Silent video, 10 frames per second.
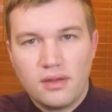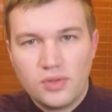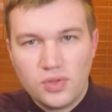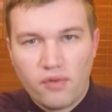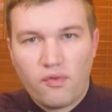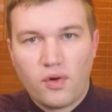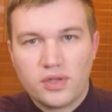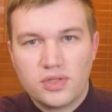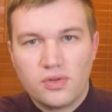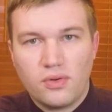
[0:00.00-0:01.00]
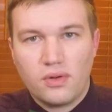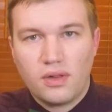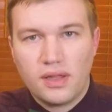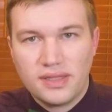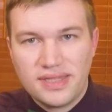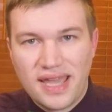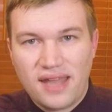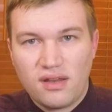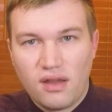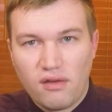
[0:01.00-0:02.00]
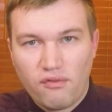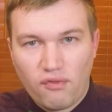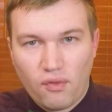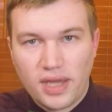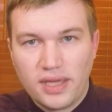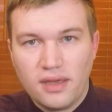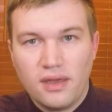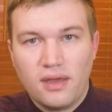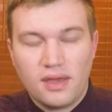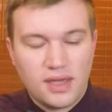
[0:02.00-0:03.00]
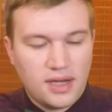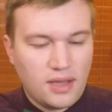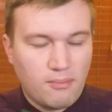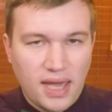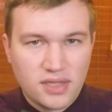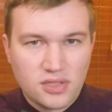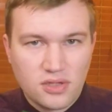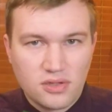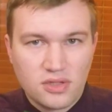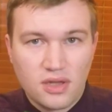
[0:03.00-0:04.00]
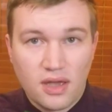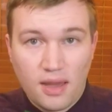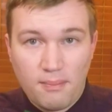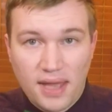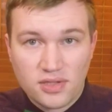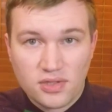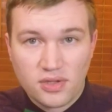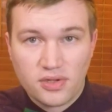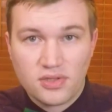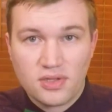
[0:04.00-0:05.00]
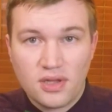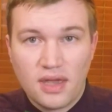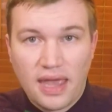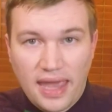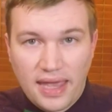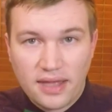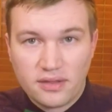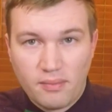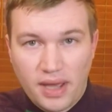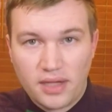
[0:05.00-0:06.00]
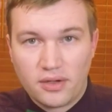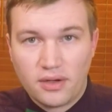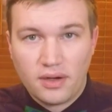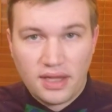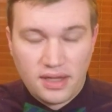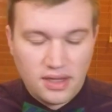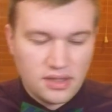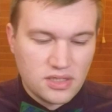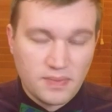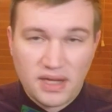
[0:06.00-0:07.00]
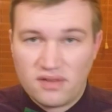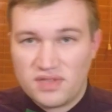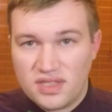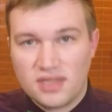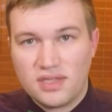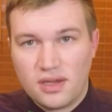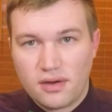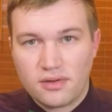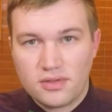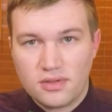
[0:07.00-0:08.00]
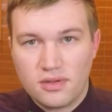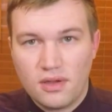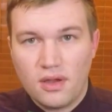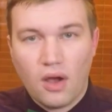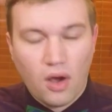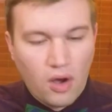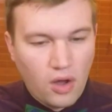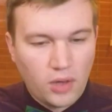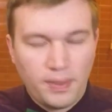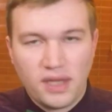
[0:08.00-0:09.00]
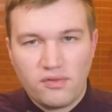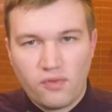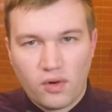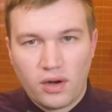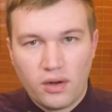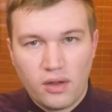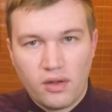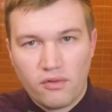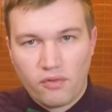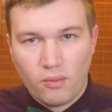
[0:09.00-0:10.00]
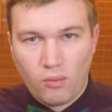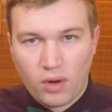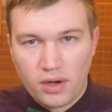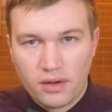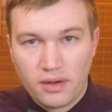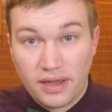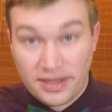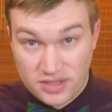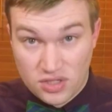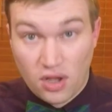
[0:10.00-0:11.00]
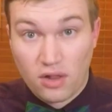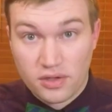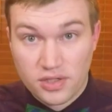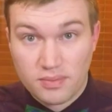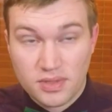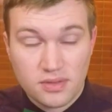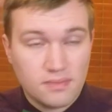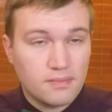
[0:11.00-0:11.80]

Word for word: to afford school debt-free, getting a master's, a bachelor's, and a minor in the span of six years, all paid for from work and scholarships.